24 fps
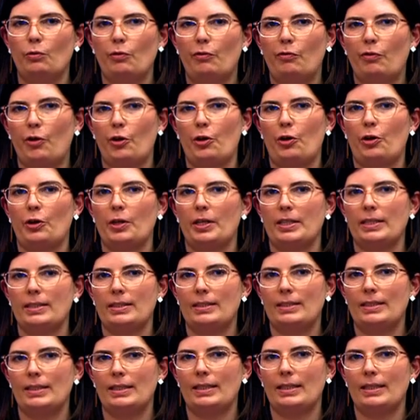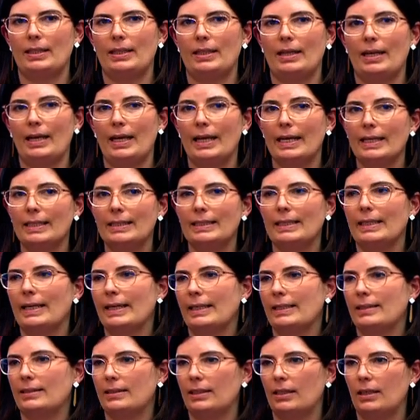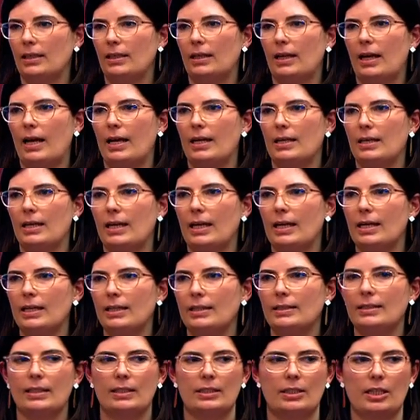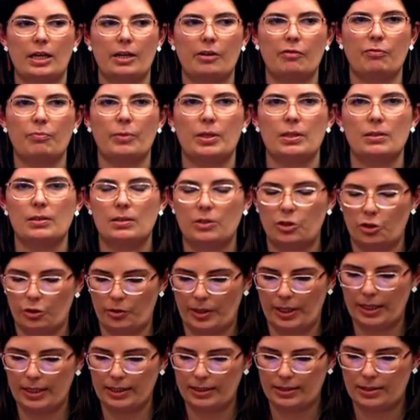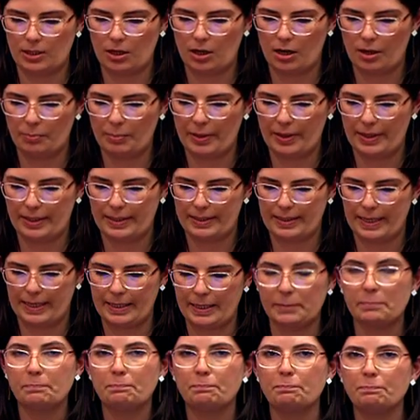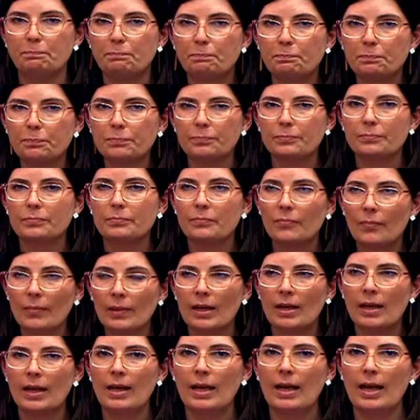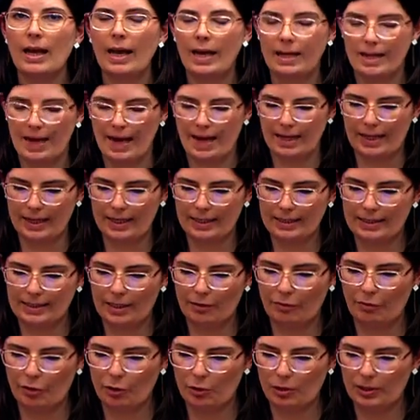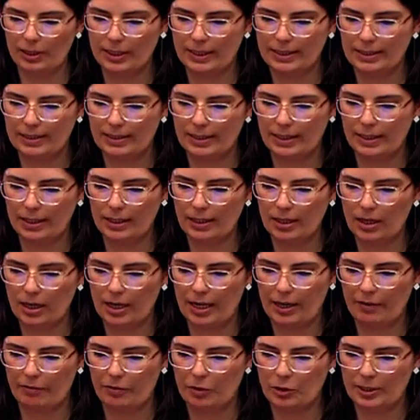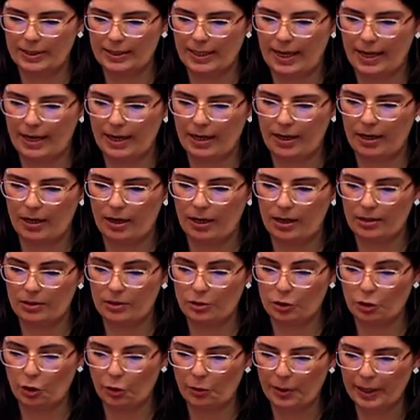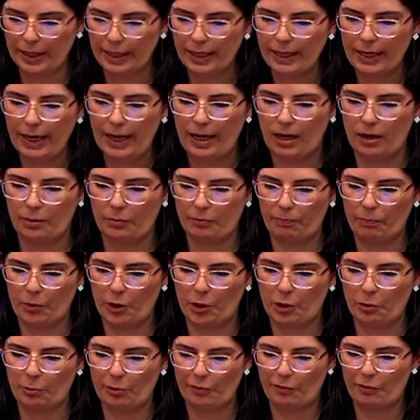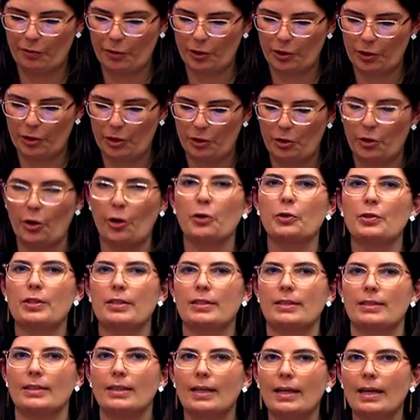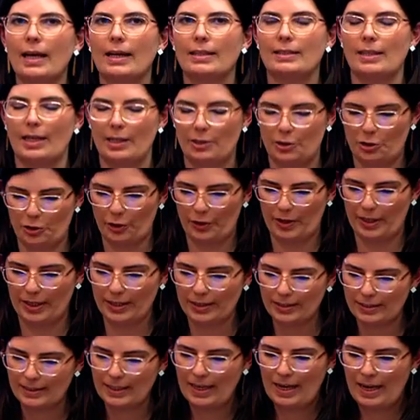focus to his legacy and his achievements during his time in the Senate. And Alex, if you're listening, I have to say sorry. I'm going to refer to notes as I do this,